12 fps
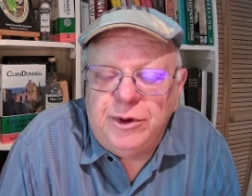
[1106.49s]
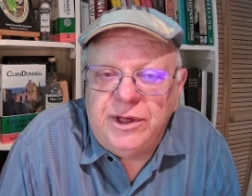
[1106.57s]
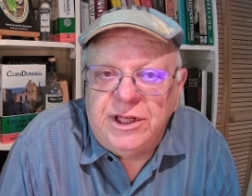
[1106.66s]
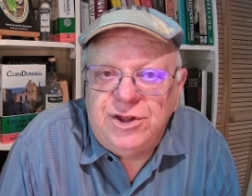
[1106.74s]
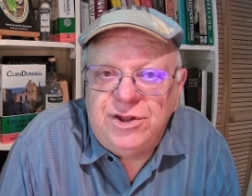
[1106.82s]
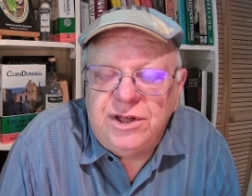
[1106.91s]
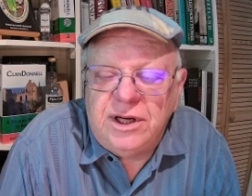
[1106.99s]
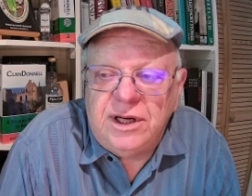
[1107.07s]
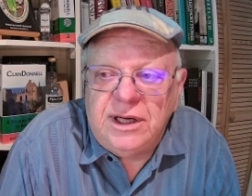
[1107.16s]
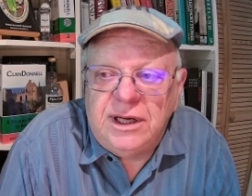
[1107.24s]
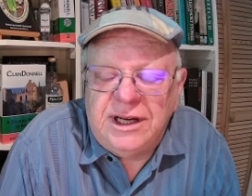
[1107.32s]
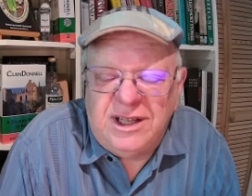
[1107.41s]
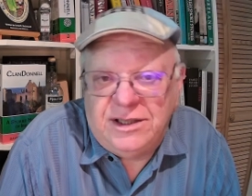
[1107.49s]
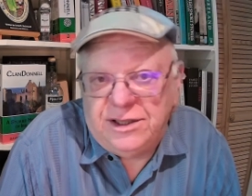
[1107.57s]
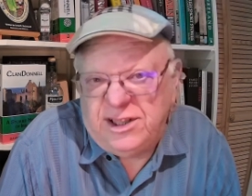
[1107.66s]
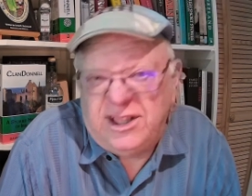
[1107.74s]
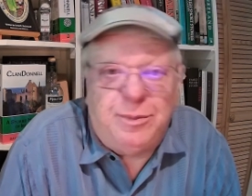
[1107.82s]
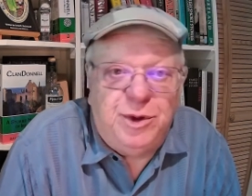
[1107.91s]
British as
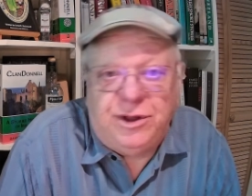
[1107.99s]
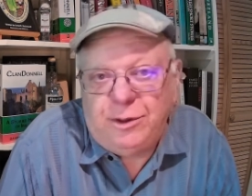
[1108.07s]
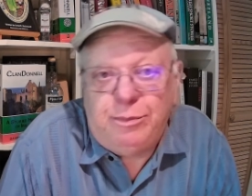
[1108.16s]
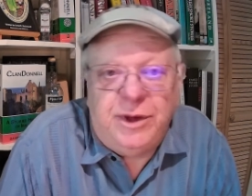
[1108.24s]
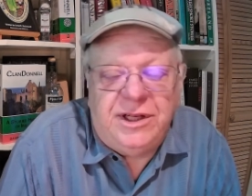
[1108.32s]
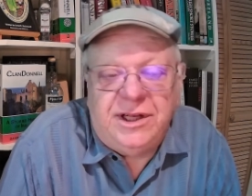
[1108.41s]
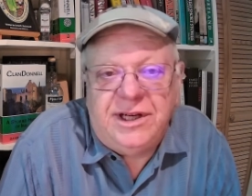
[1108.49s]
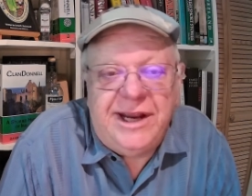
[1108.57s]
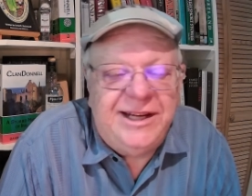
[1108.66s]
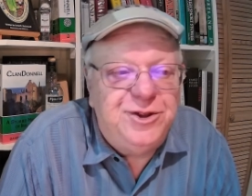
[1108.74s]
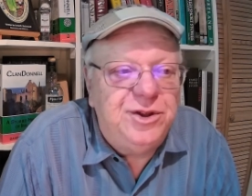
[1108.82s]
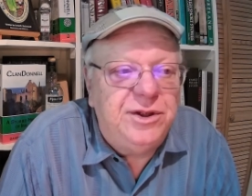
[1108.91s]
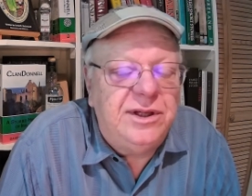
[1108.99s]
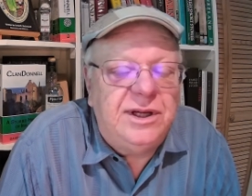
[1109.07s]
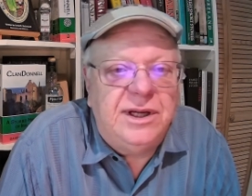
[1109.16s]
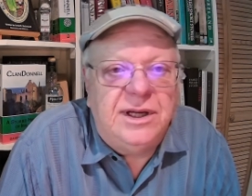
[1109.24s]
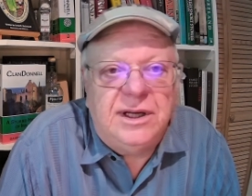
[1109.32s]
a separate Dominion nation